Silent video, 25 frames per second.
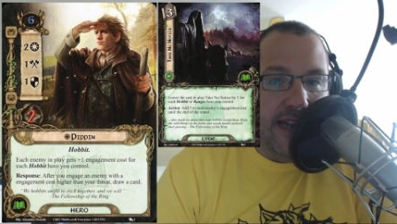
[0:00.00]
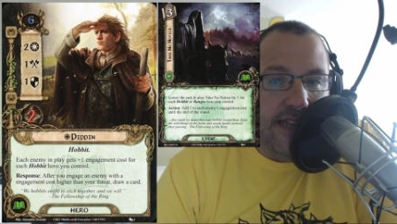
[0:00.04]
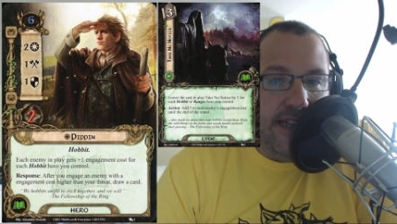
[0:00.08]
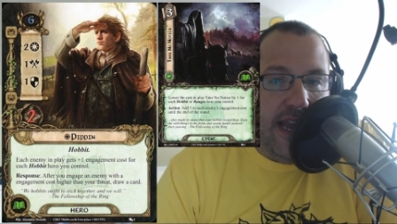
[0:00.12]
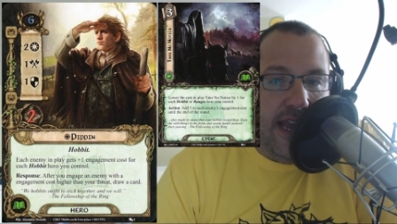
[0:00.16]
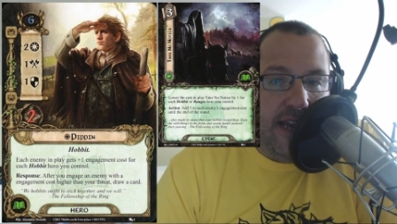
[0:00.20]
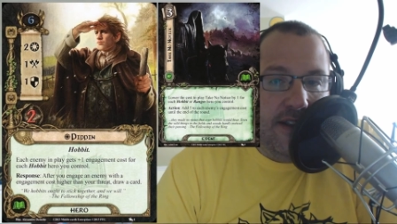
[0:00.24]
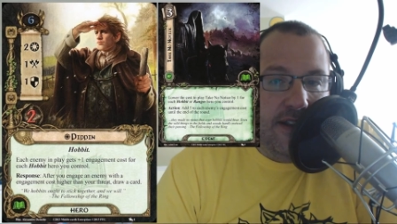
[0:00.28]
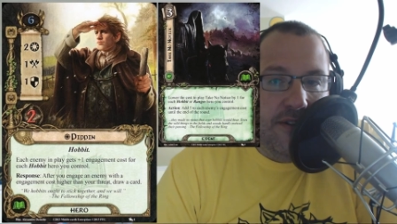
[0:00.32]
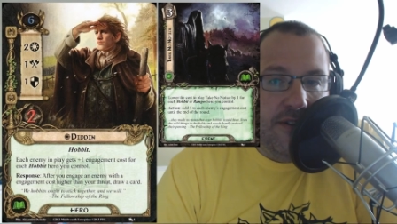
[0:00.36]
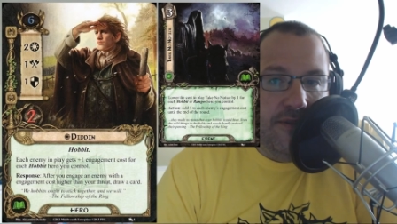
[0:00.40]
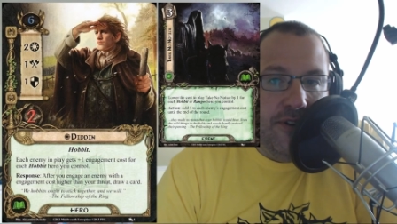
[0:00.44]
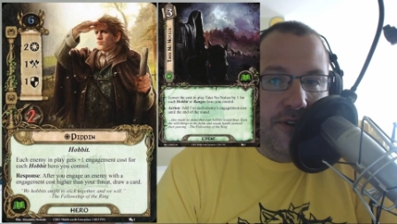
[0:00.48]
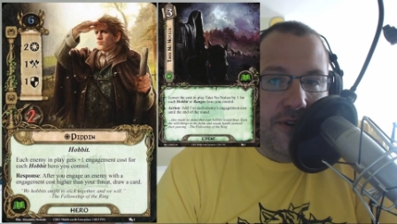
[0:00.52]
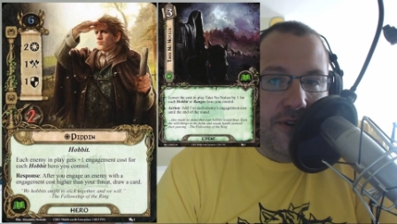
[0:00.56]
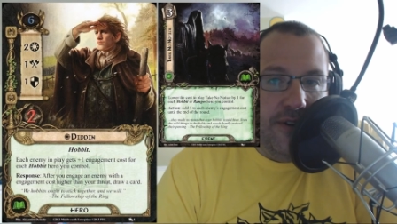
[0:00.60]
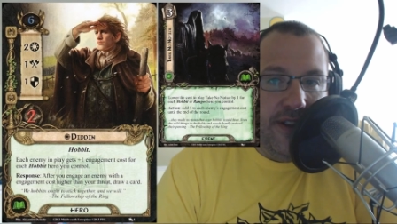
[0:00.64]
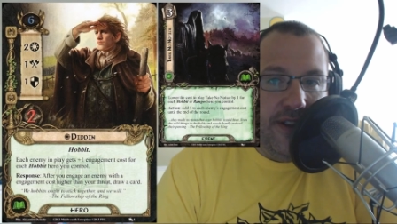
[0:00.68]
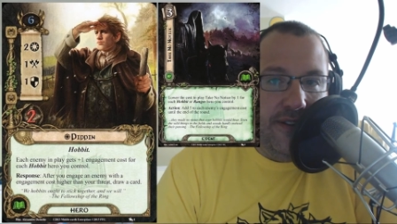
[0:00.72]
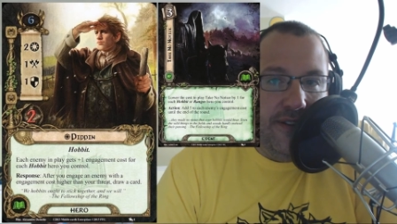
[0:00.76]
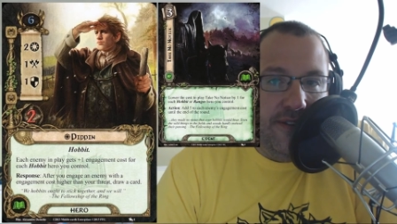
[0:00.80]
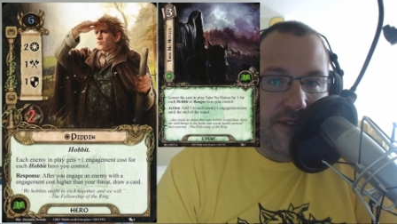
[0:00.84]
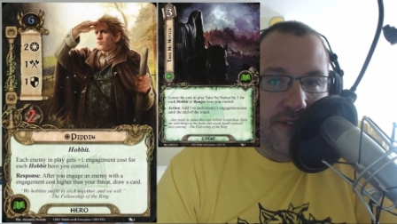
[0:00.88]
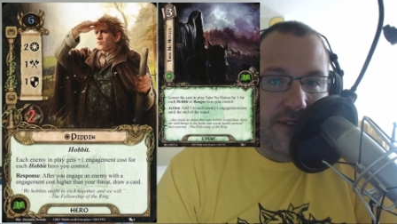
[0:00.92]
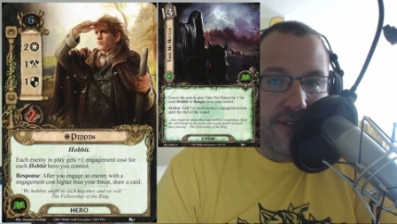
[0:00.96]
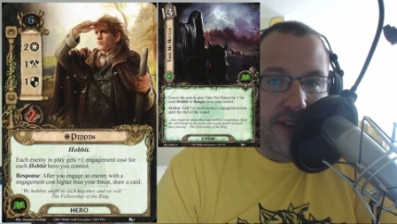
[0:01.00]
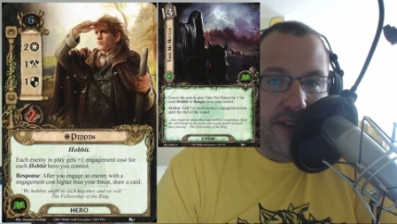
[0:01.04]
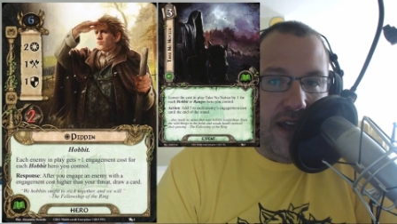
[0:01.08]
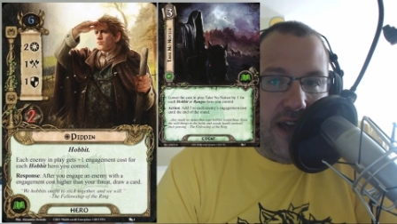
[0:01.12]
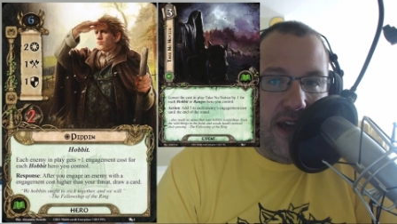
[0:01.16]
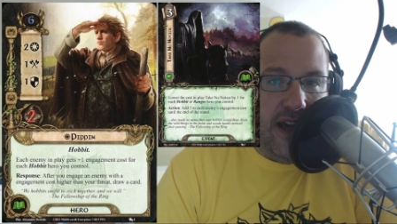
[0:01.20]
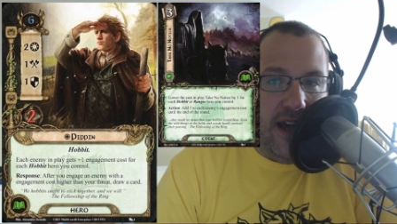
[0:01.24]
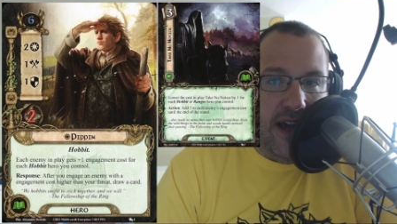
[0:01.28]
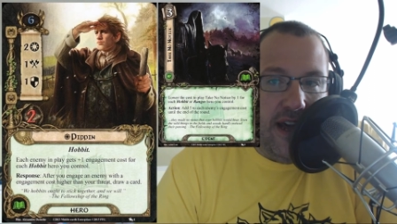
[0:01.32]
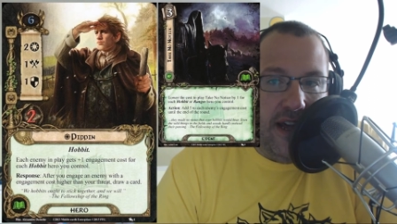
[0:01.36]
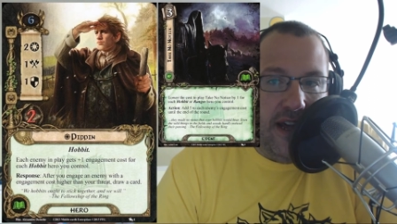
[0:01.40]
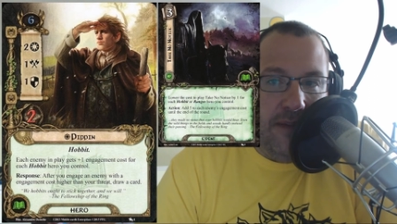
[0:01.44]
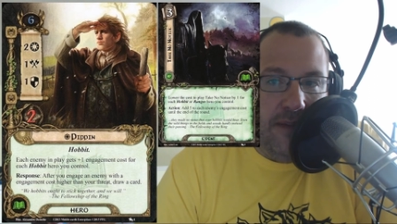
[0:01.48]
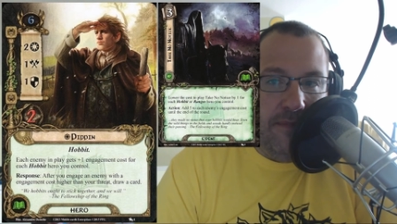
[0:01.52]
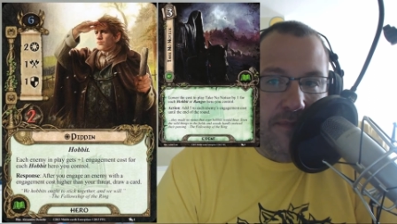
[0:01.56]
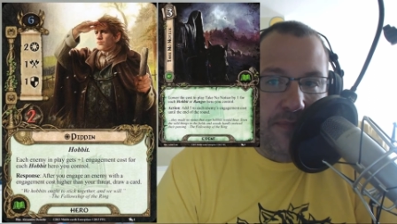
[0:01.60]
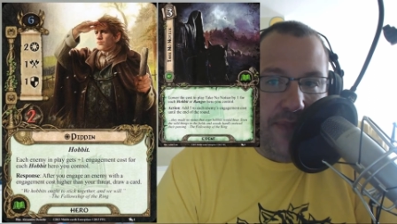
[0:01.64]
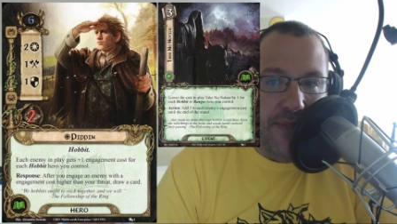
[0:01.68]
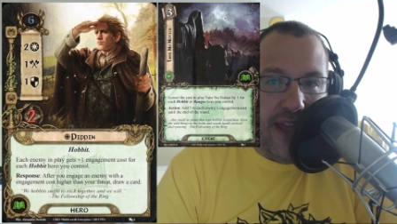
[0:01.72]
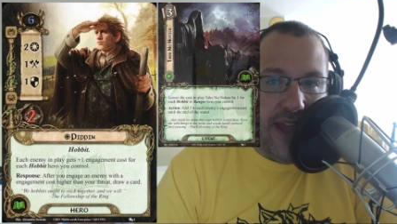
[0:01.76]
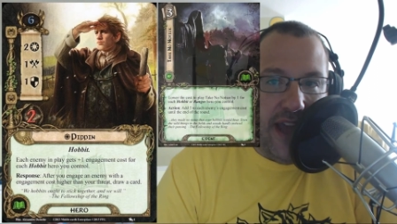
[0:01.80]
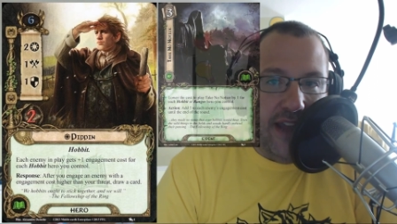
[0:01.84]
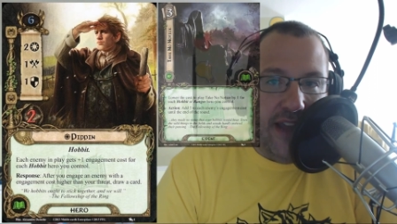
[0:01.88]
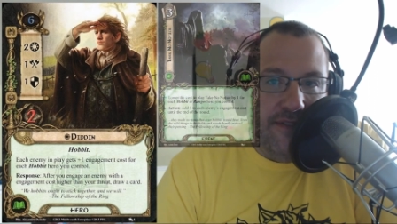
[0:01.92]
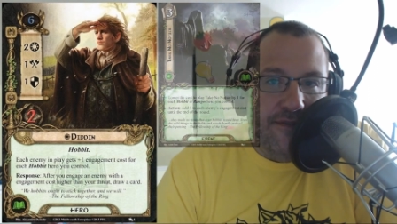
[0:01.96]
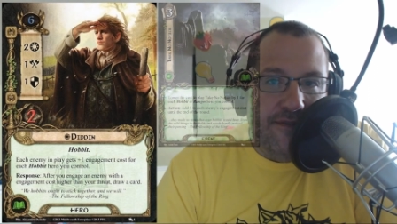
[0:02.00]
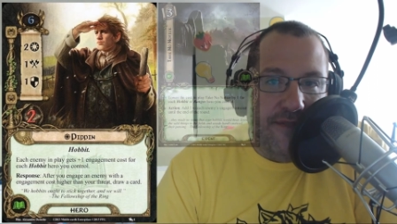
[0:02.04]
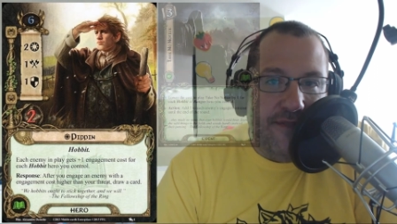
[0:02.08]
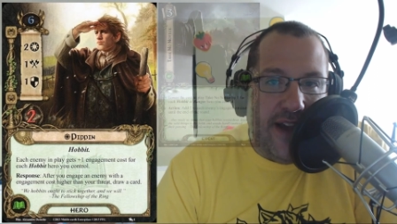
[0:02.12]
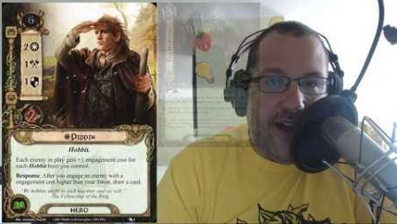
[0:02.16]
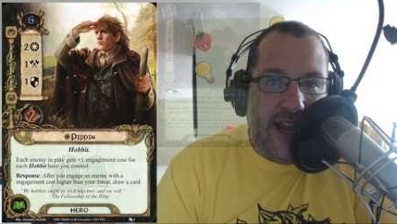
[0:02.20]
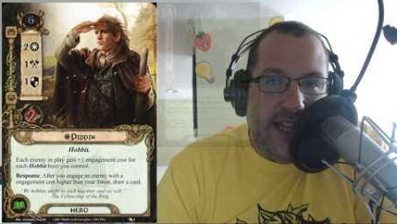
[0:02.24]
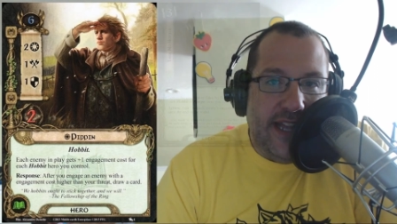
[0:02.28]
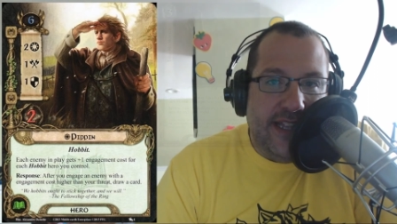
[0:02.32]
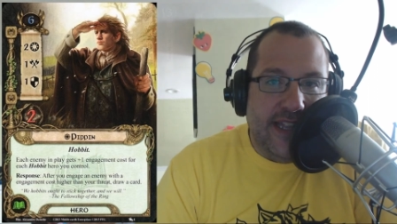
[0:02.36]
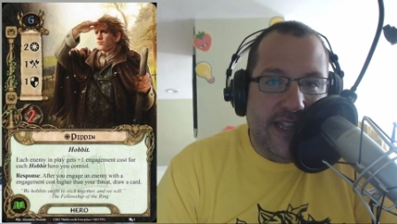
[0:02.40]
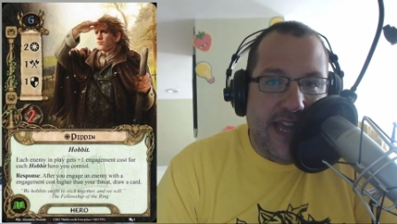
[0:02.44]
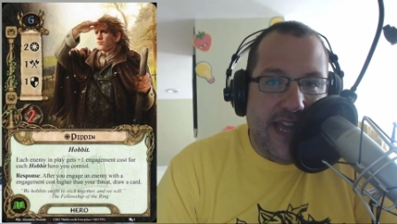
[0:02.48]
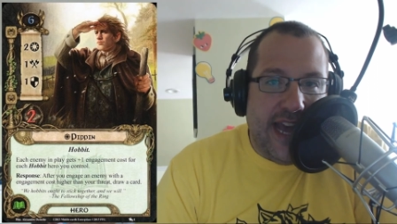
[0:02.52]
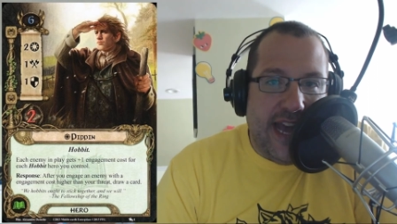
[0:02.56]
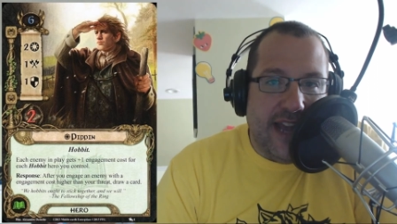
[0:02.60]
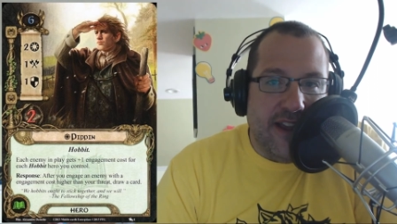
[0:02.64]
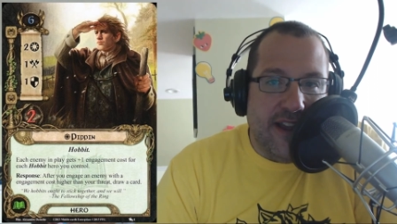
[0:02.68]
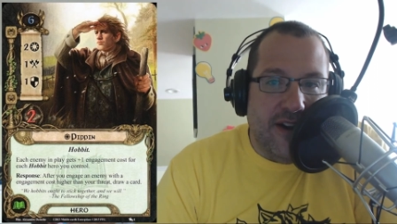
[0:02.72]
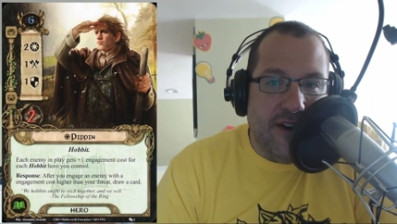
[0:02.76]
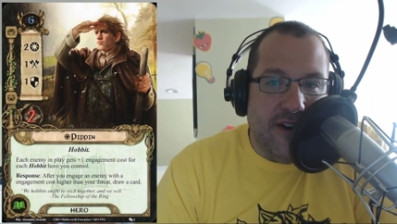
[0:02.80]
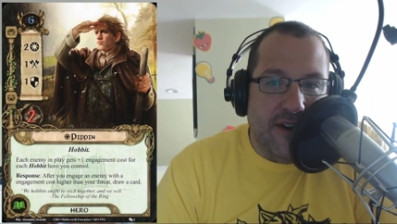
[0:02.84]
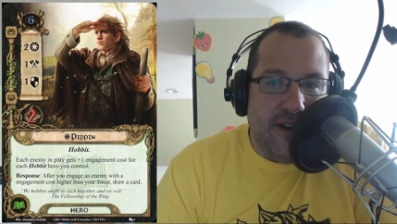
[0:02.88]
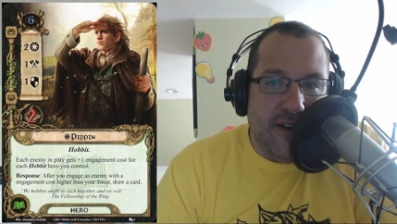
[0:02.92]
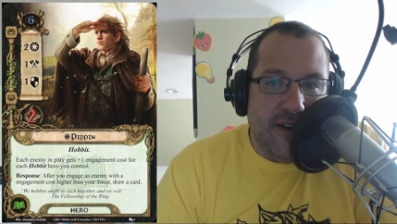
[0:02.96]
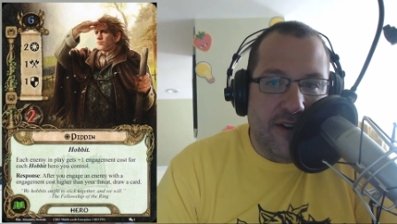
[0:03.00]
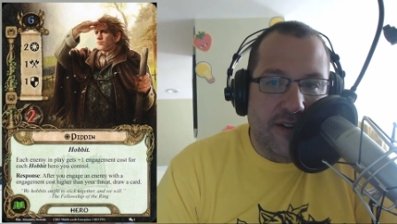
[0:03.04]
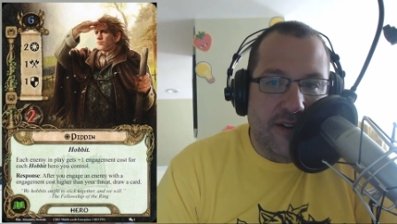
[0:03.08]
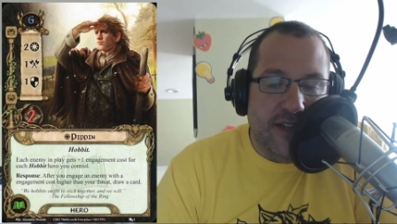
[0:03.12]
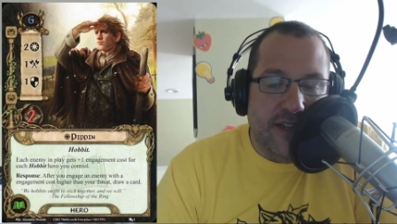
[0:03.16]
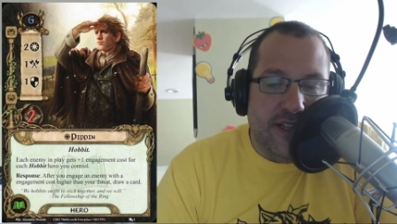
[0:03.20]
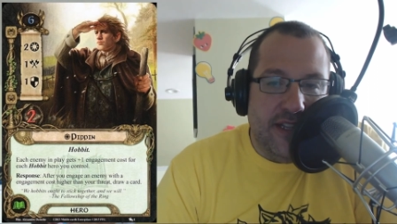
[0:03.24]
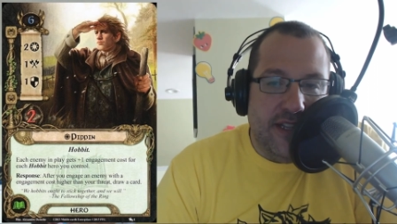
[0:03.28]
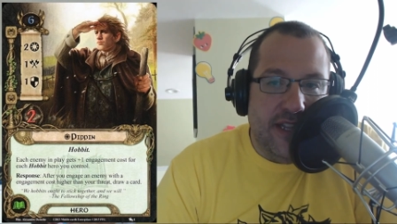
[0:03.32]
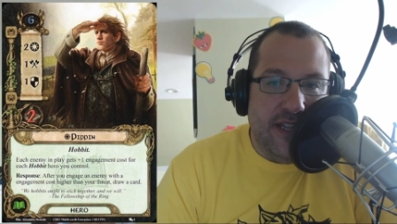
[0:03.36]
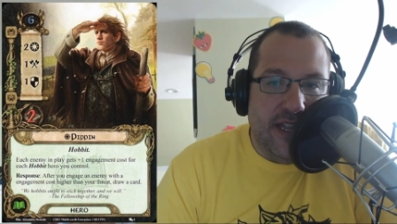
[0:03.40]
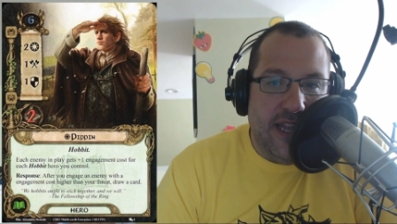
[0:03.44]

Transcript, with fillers: take no notice. Um, I find that card